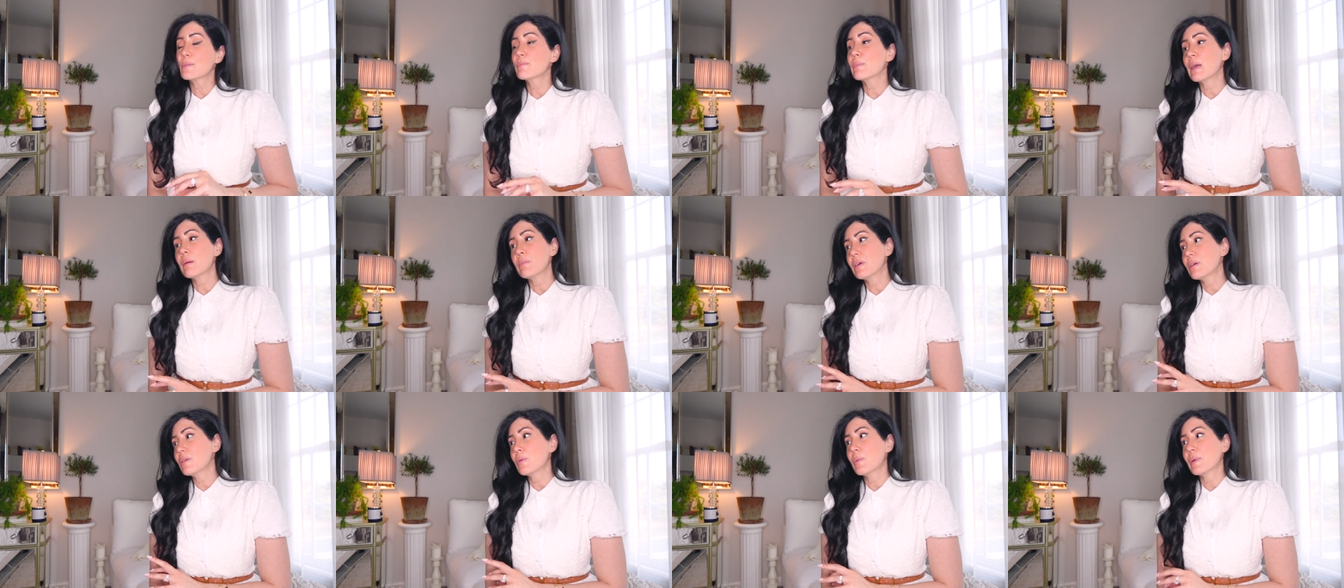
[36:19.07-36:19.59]

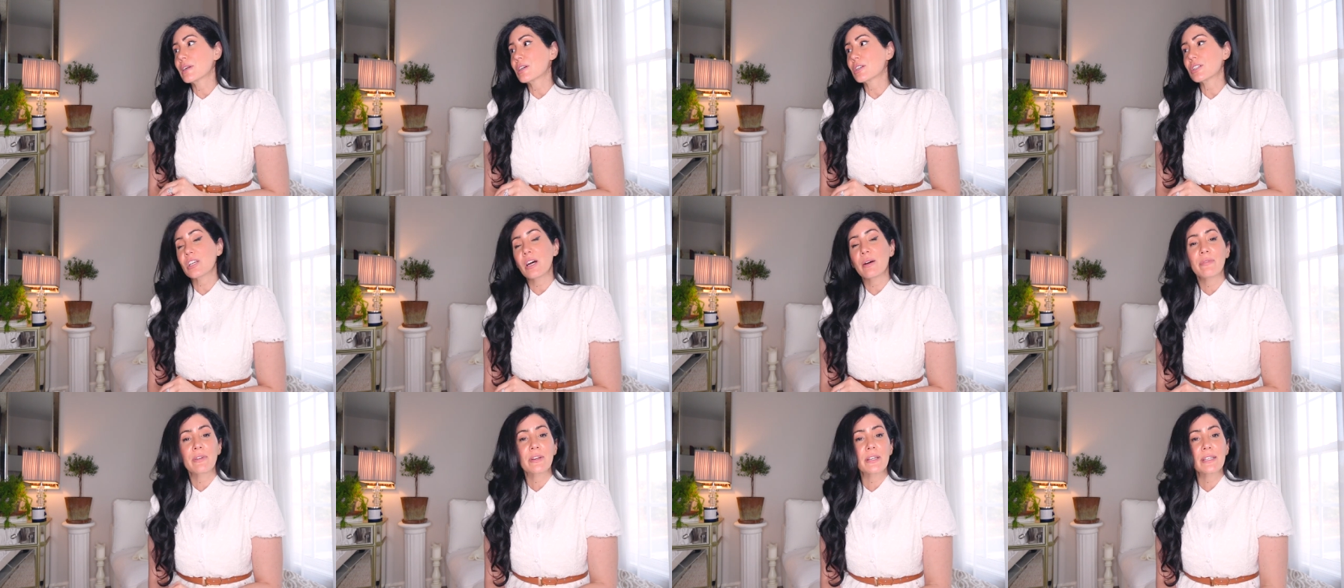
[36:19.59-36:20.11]
Maybe you want to
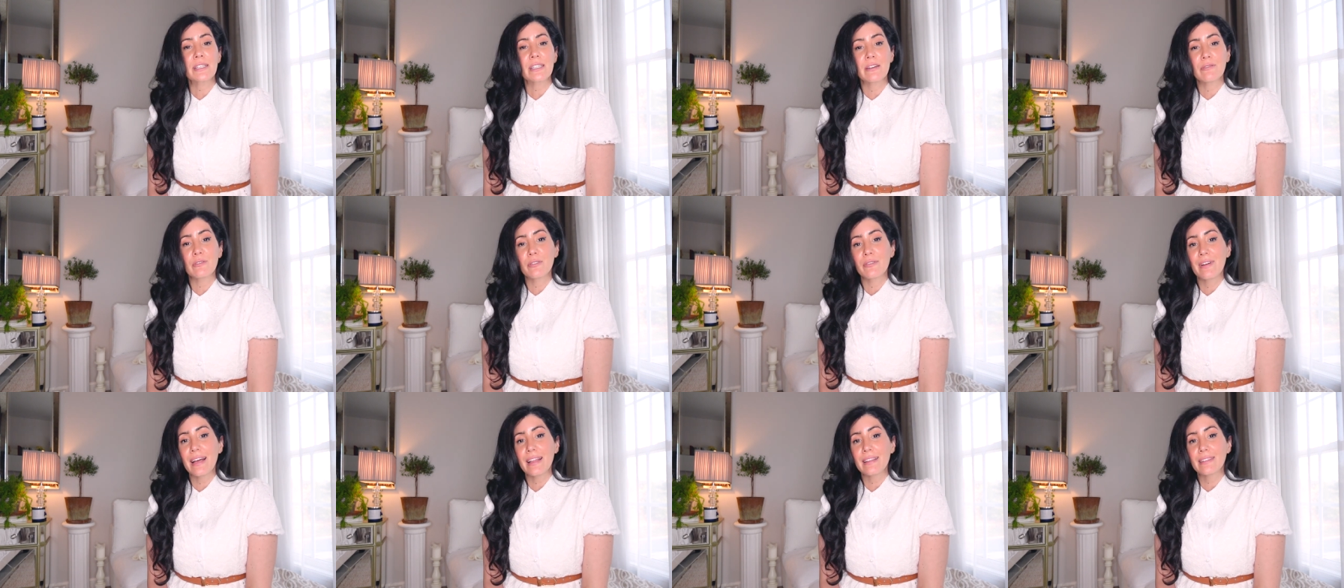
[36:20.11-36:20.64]
shop for yourself
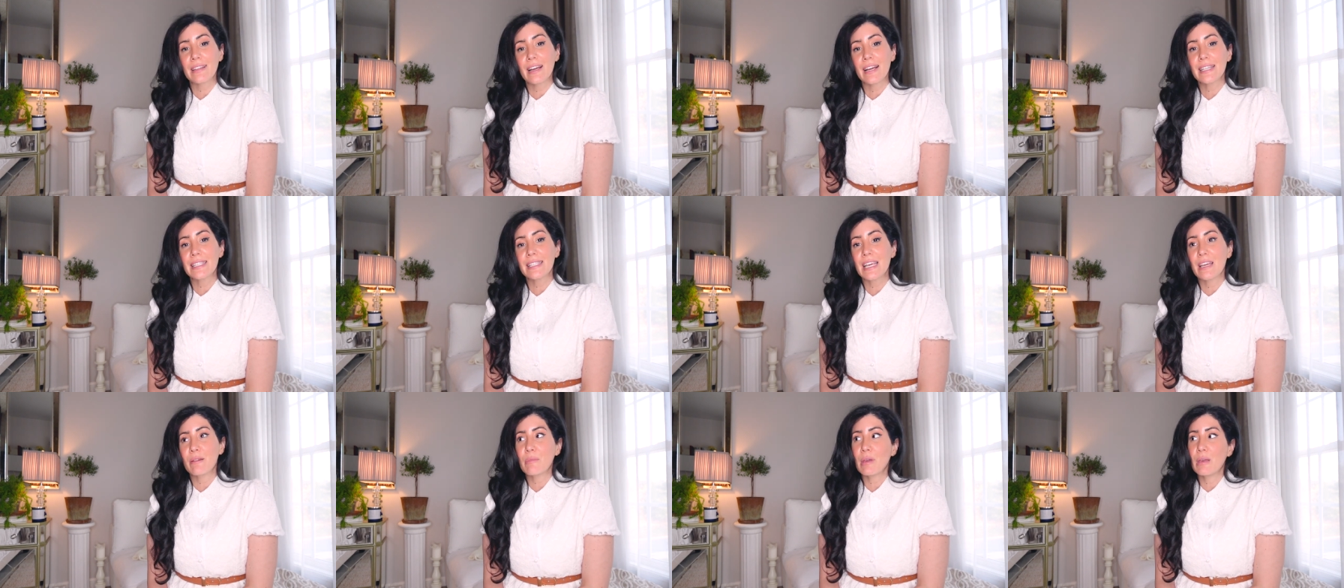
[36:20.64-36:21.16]
for
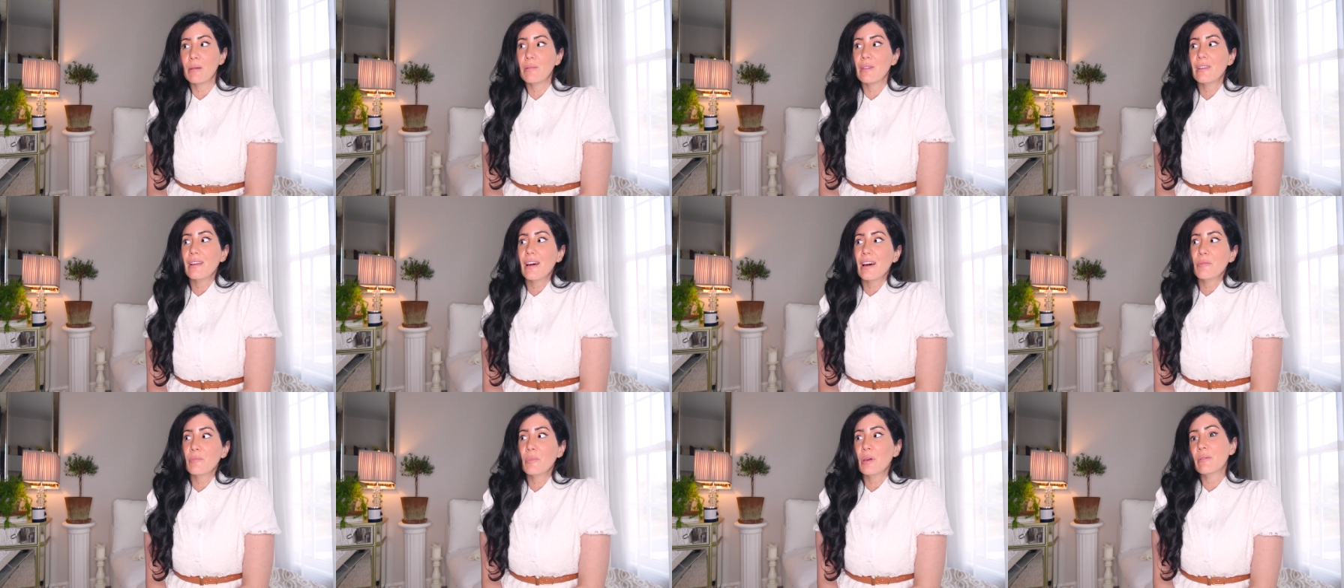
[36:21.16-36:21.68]
Valentine's Day, maybe
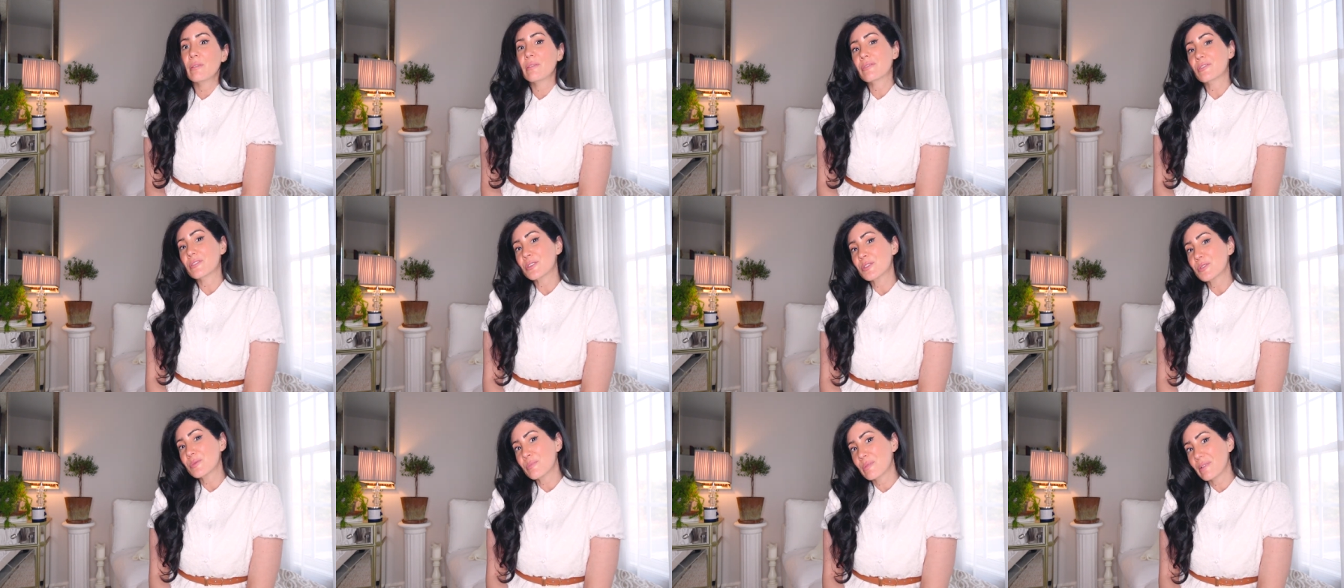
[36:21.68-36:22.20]
not, maybe
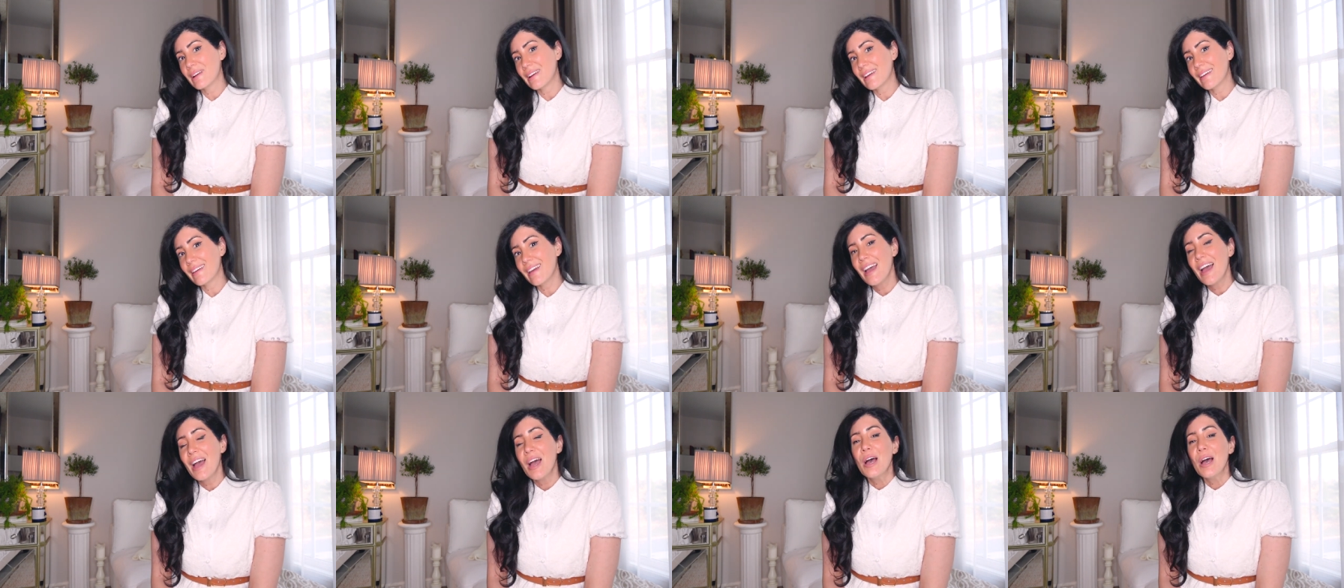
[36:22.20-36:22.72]
for spring.